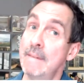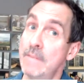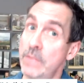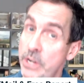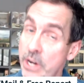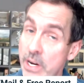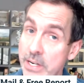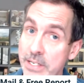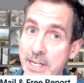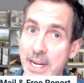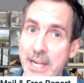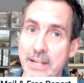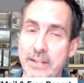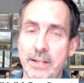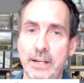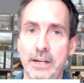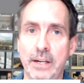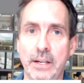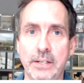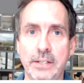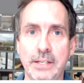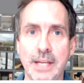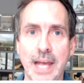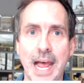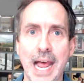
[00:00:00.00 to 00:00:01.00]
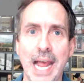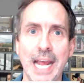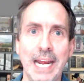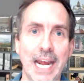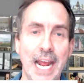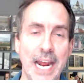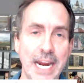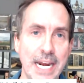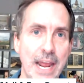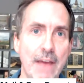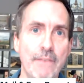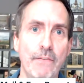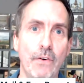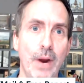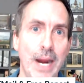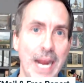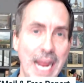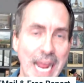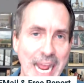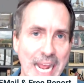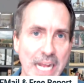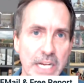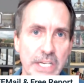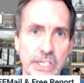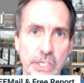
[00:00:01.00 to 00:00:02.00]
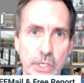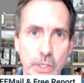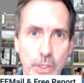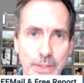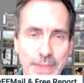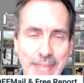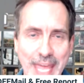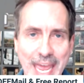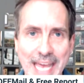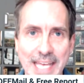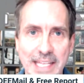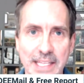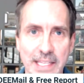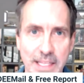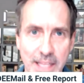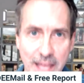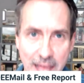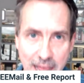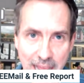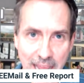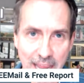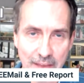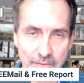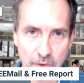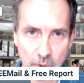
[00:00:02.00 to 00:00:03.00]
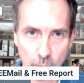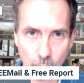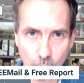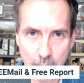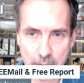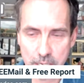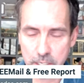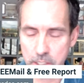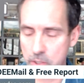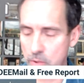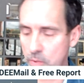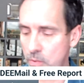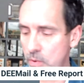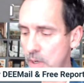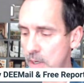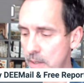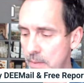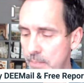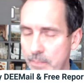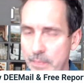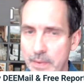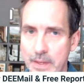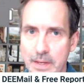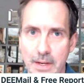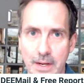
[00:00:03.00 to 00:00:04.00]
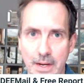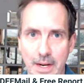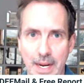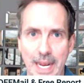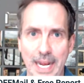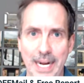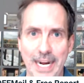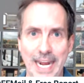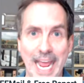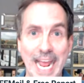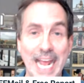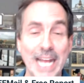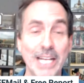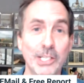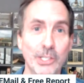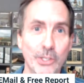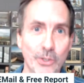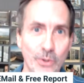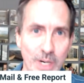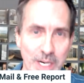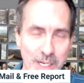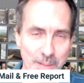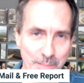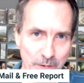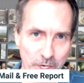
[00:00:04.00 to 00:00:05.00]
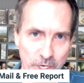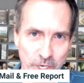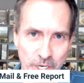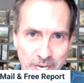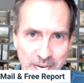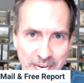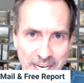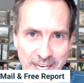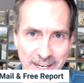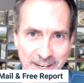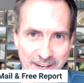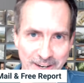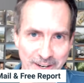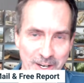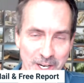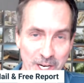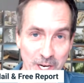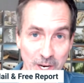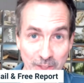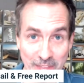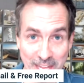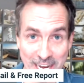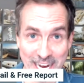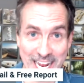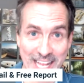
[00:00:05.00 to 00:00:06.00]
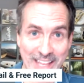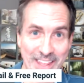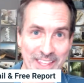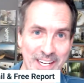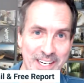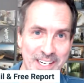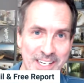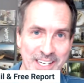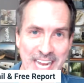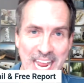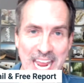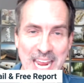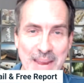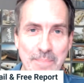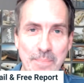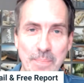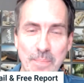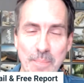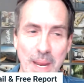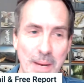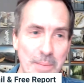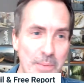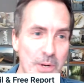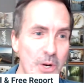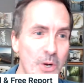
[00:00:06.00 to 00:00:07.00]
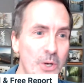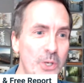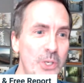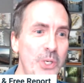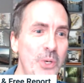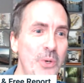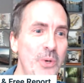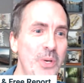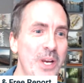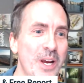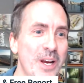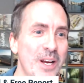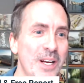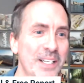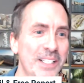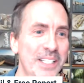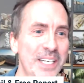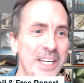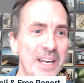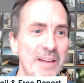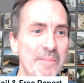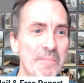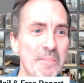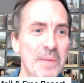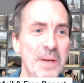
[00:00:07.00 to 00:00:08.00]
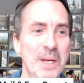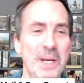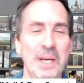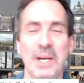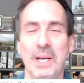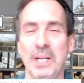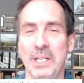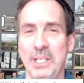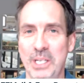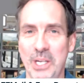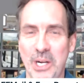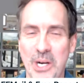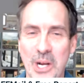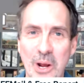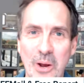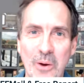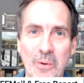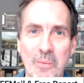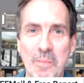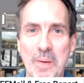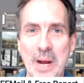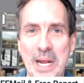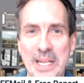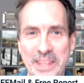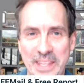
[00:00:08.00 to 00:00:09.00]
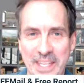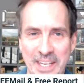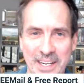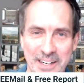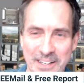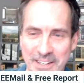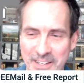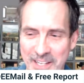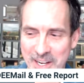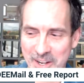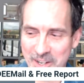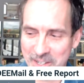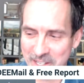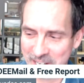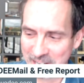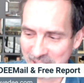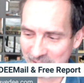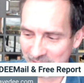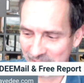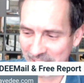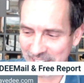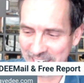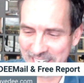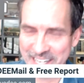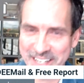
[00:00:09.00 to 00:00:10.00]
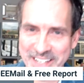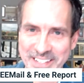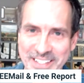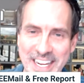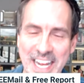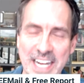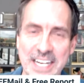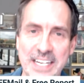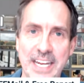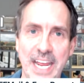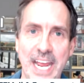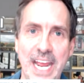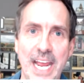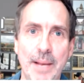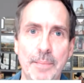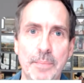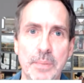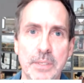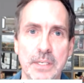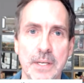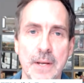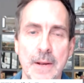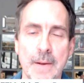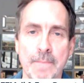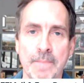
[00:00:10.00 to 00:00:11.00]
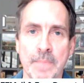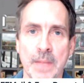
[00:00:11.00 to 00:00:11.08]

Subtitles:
Just as an aside, I never answered that live. It went to an answering machine, that had the tape. Maybe you're too young, Tim, to know, but they used to have the cassette tapes.